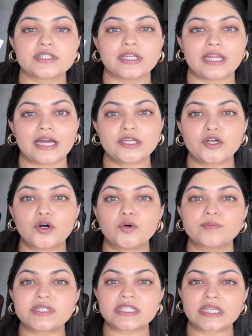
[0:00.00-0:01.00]
the
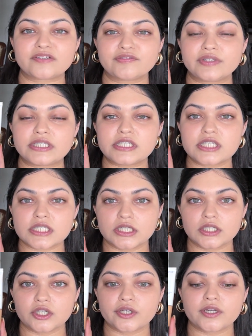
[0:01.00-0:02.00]
Lancome Skin Feels
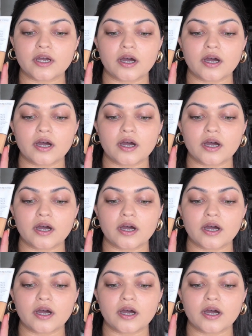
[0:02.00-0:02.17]
Good